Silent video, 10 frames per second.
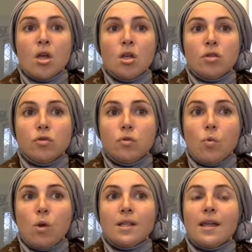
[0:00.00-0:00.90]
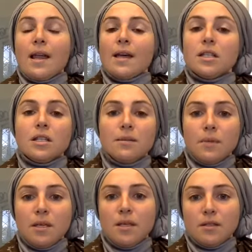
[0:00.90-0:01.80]
to what that actually
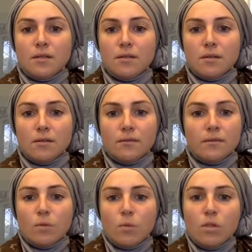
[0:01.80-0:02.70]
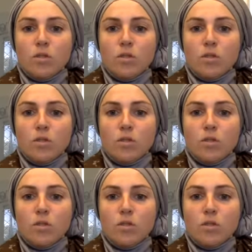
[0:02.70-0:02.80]
means yeah. what do you